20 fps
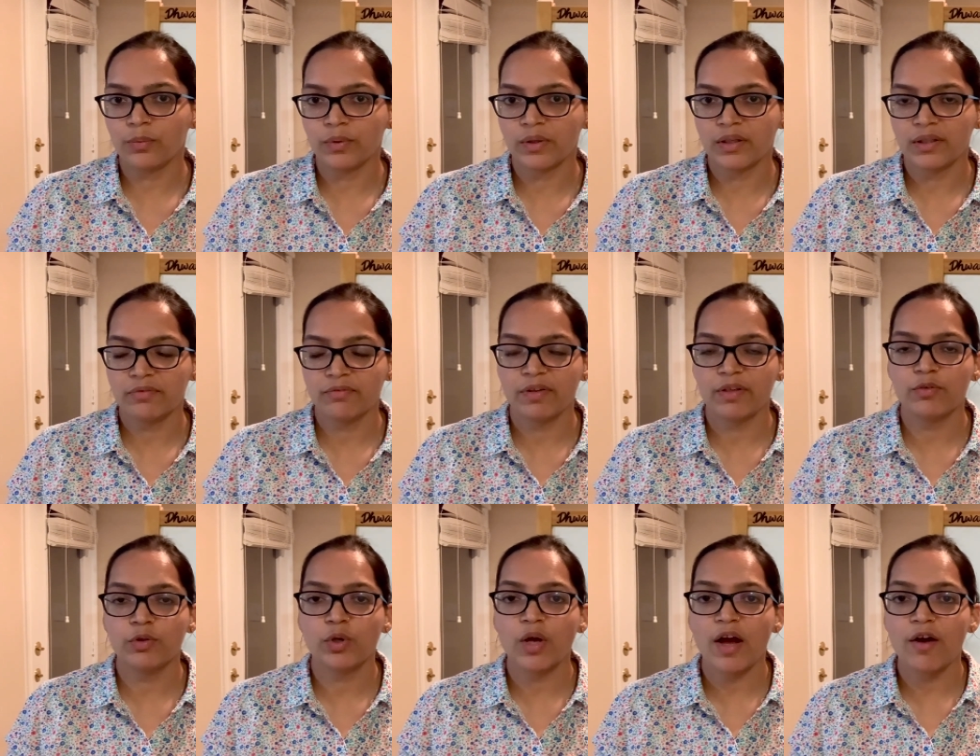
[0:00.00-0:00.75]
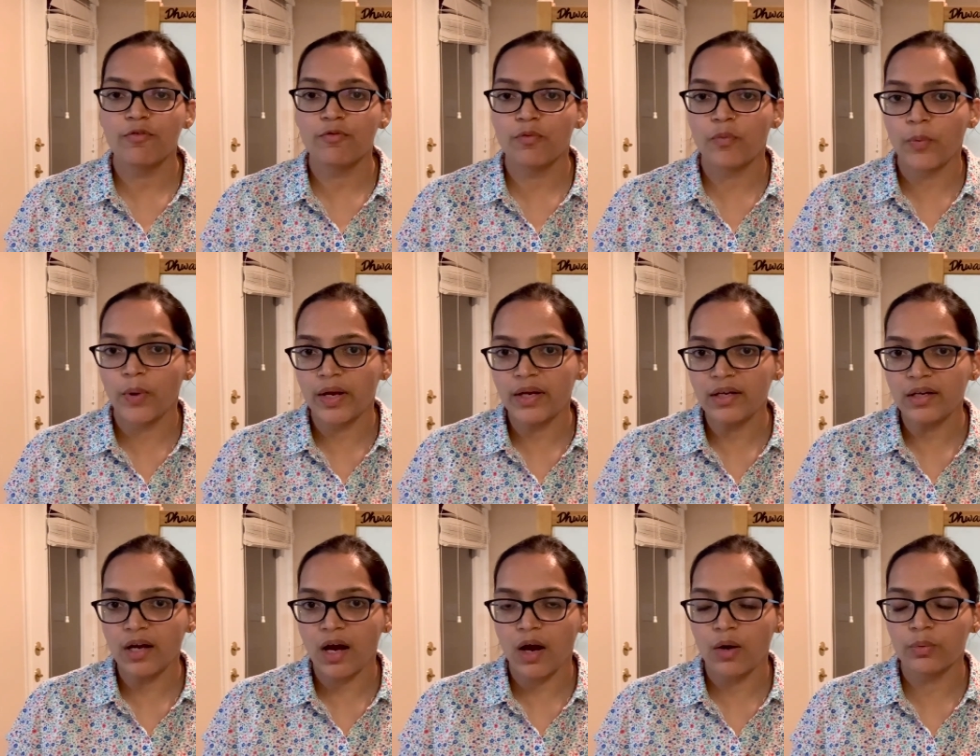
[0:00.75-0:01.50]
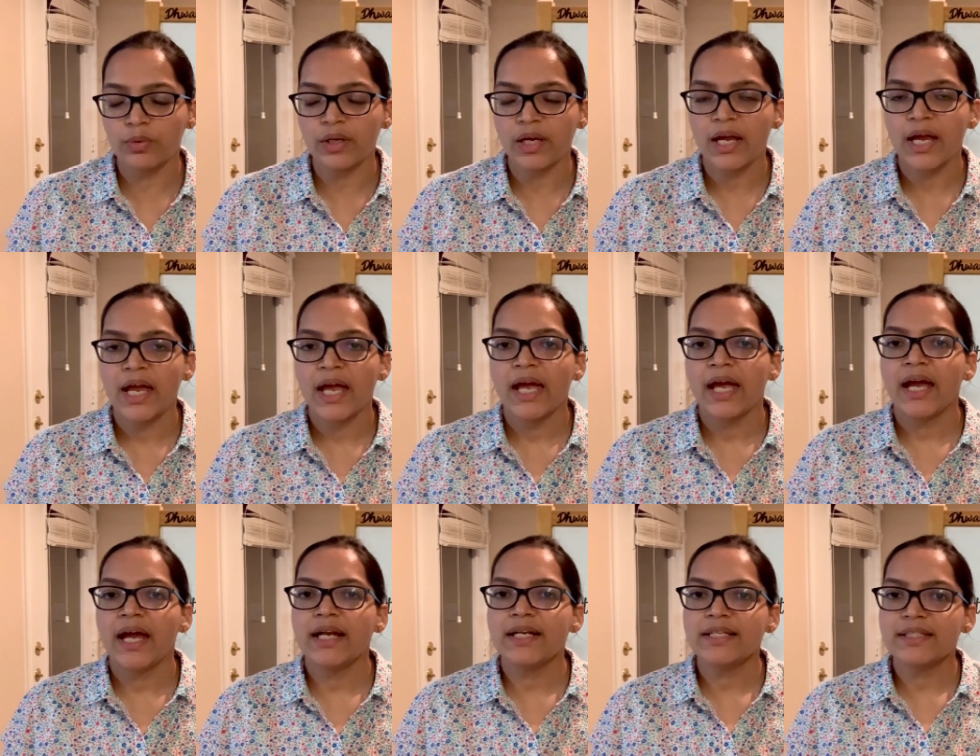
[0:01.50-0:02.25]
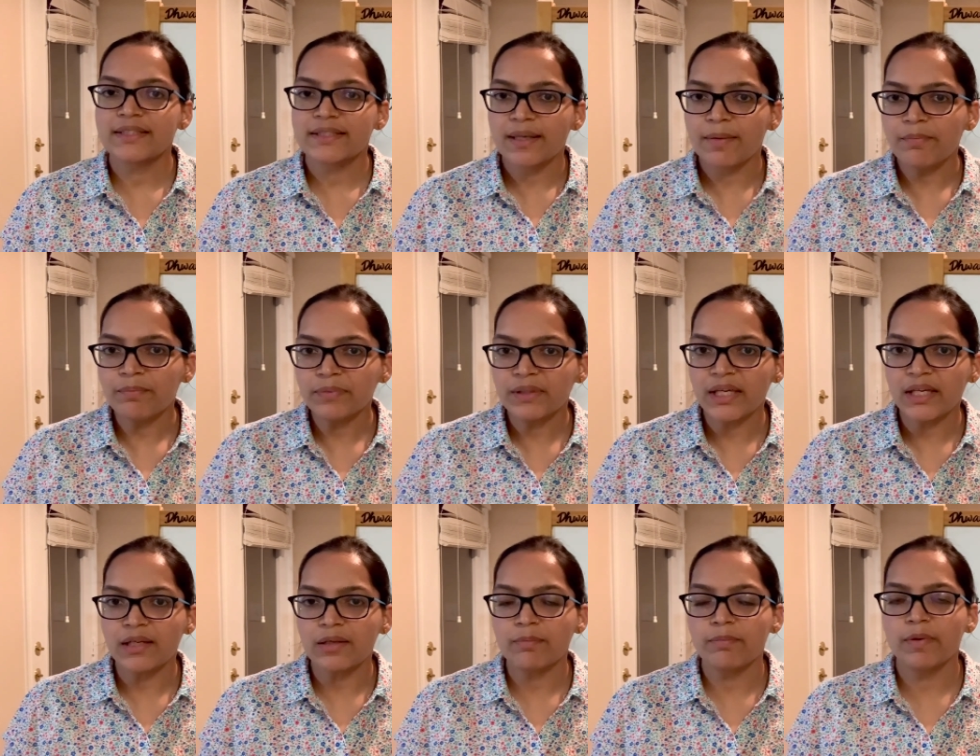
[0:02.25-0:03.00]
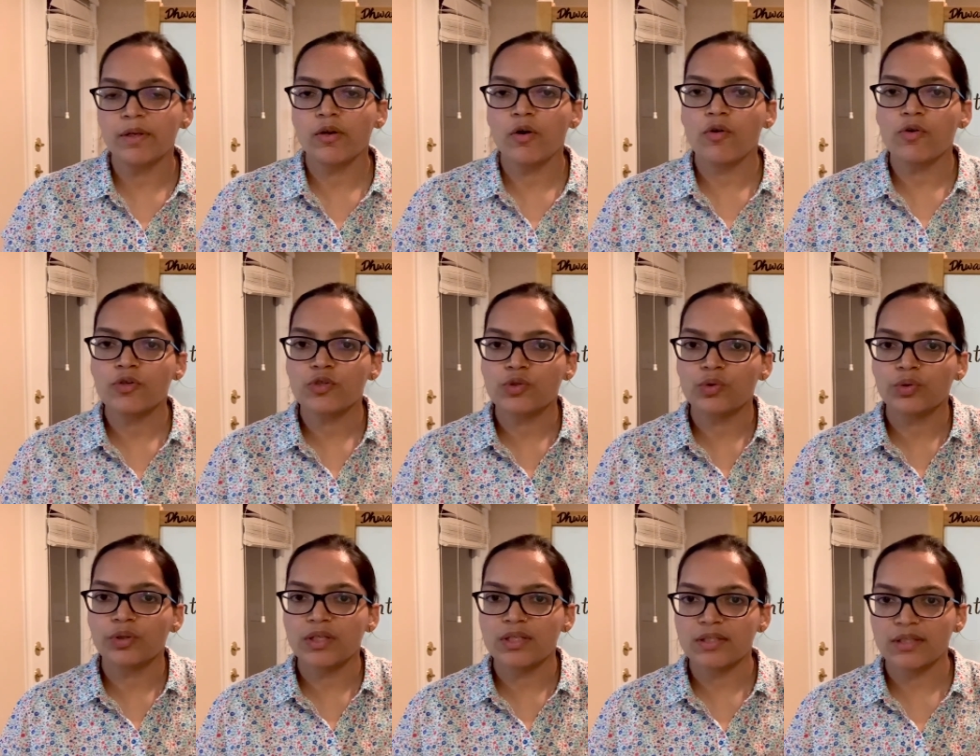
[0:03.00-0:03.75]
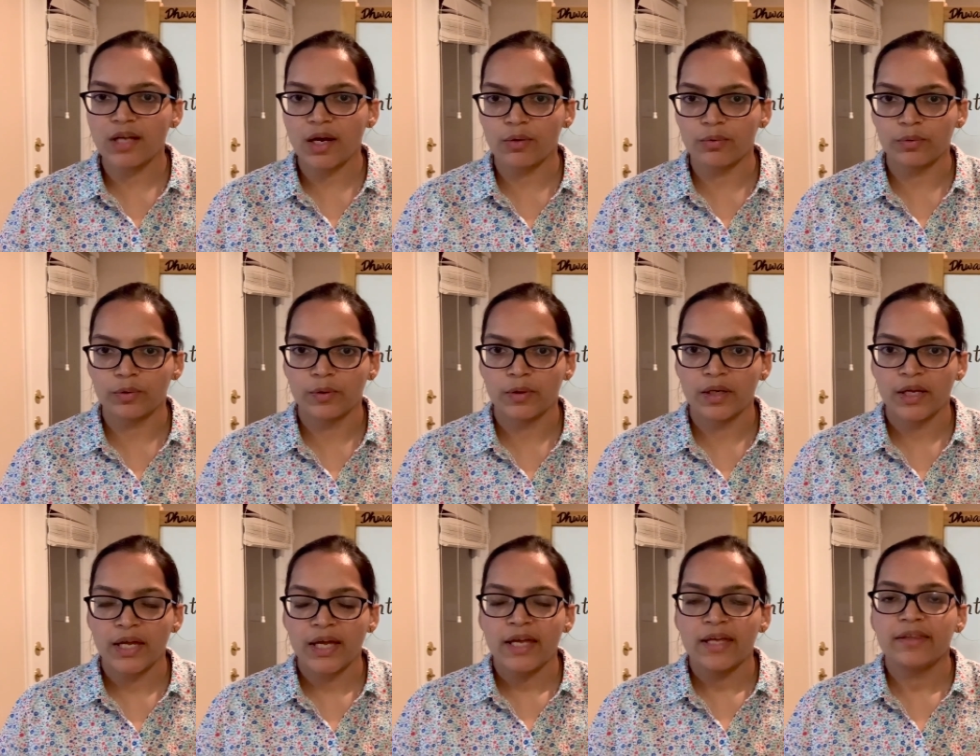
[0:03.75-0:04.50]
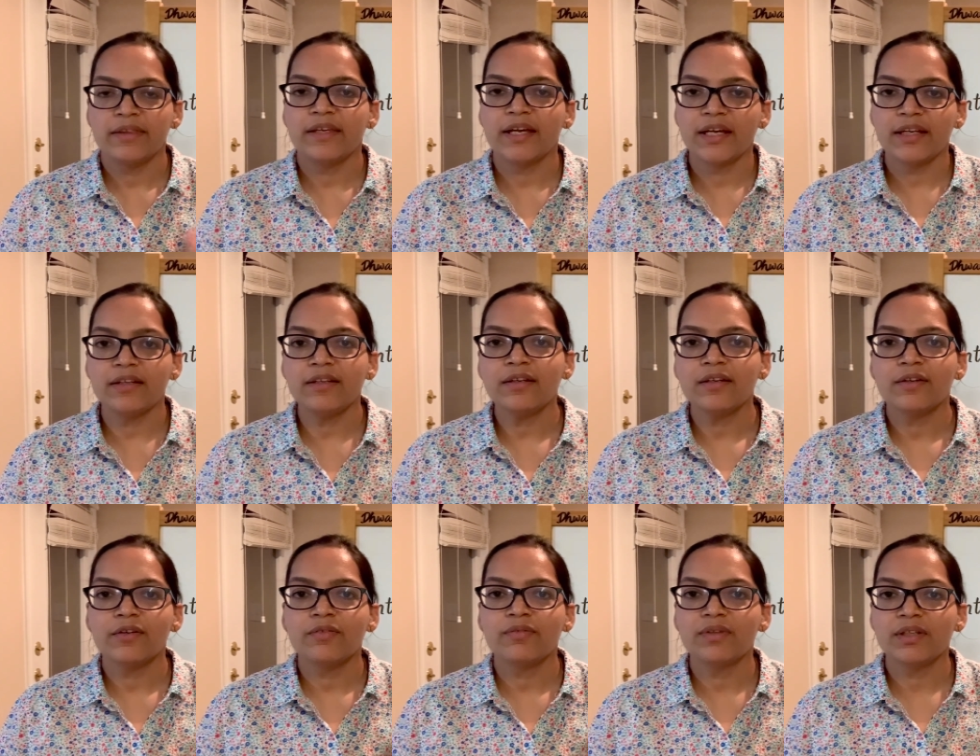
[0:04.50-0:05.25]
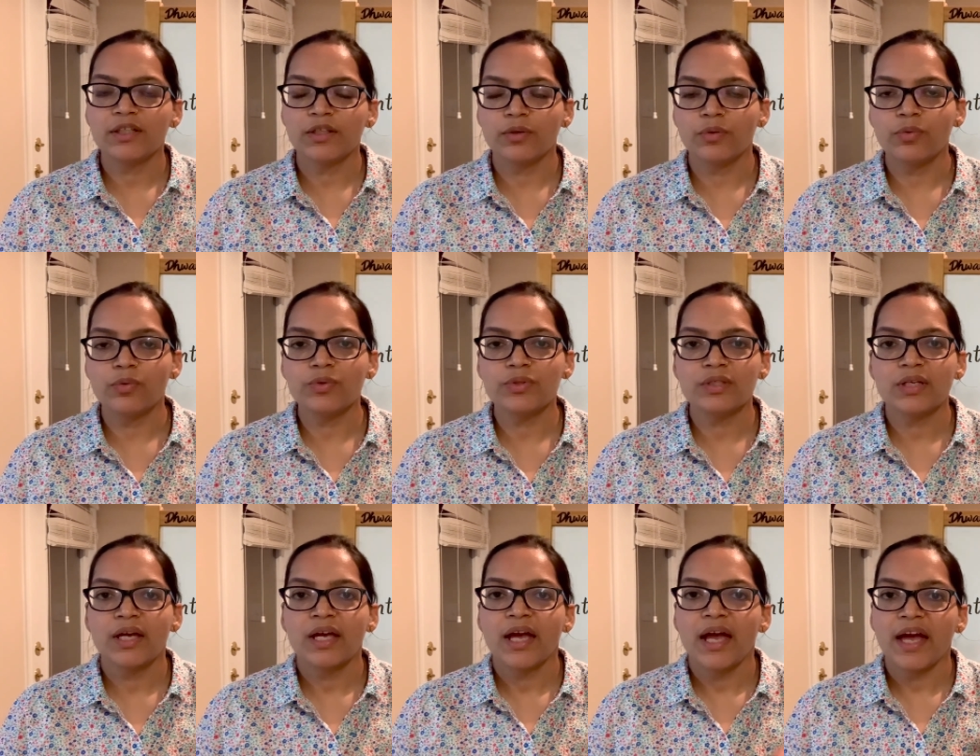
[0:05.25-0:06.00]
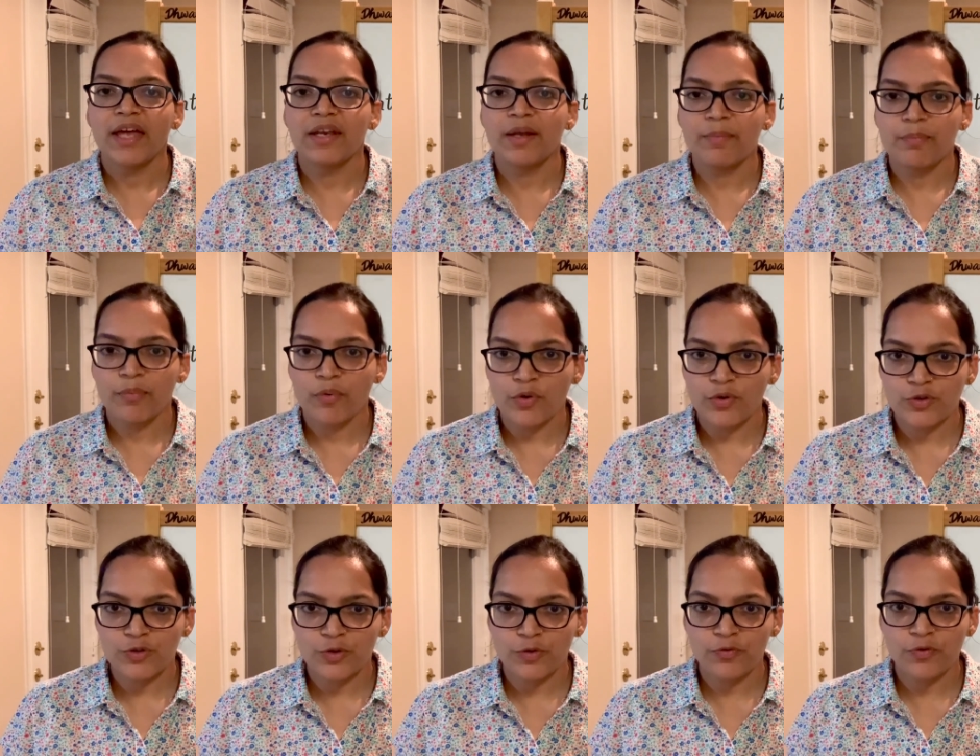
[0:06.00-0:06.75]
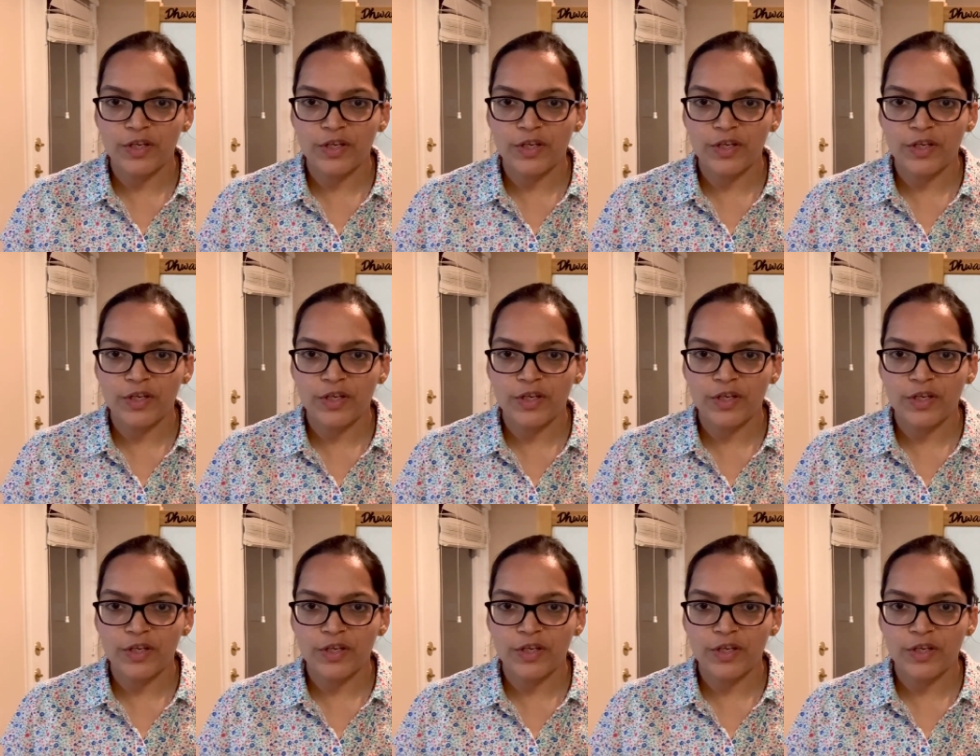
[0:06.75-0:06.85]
When you have one noun and something belongs to this noun, then we use an apostrophe